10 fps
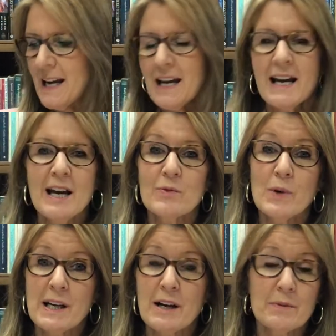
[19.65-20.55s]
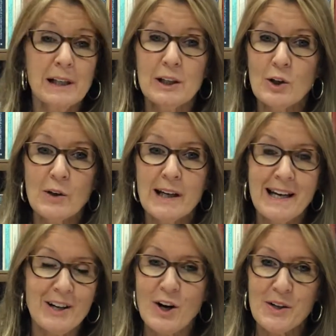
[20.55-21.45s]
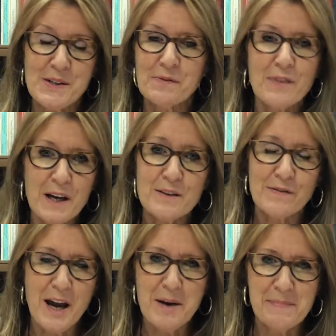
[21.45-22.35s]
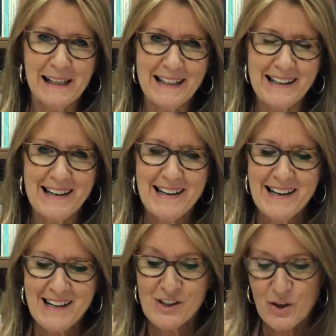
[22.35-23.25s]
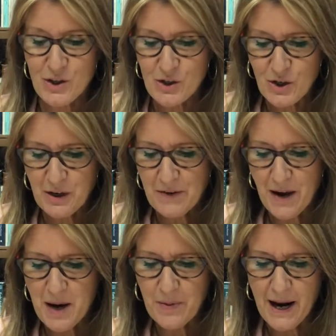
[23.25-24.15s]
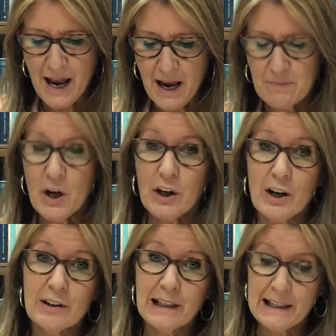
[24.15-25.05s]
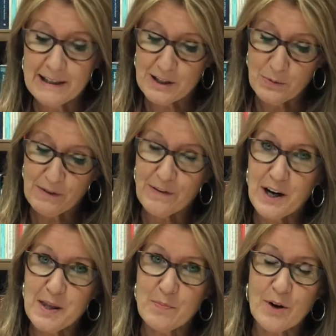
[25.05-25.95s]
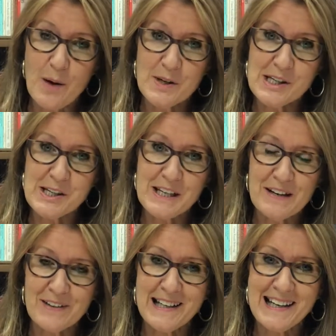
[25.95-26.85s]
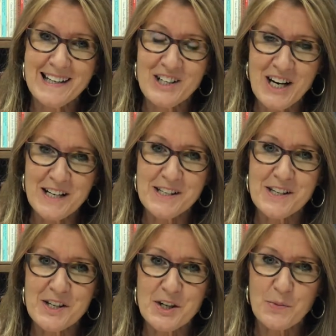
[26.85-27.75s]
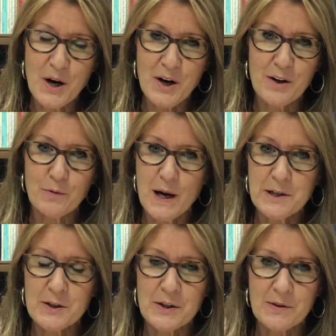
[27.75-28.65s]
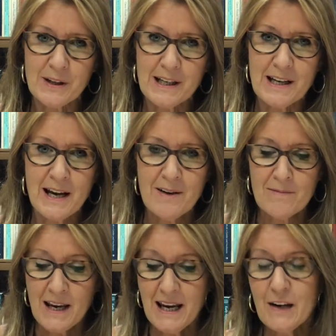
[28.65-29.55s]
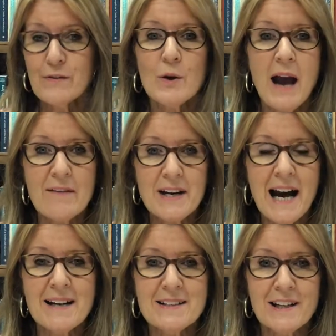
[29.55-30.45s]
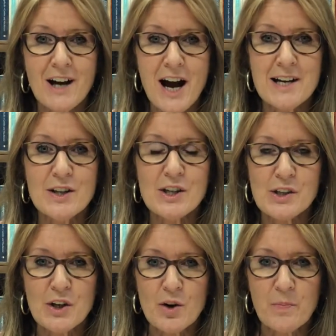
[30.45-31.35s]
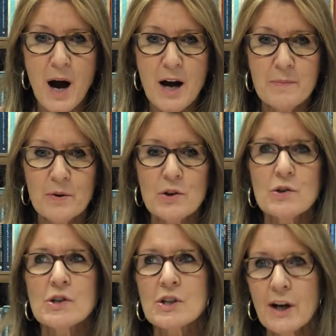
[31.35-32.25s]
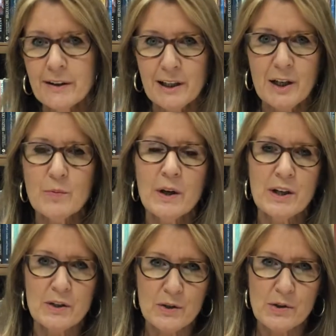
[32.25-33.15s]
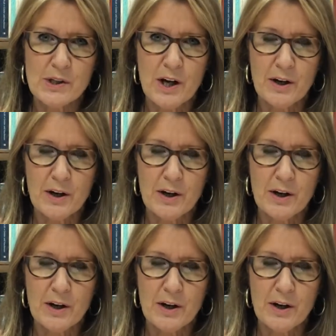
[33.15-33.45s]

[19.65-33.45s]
and we are really looking at God's faith family. So the story of Abraham, not only do we find the promises given in Genesis 12, 1 to 3, and if you haven't underlined this in your Bible, you certainly want to do so.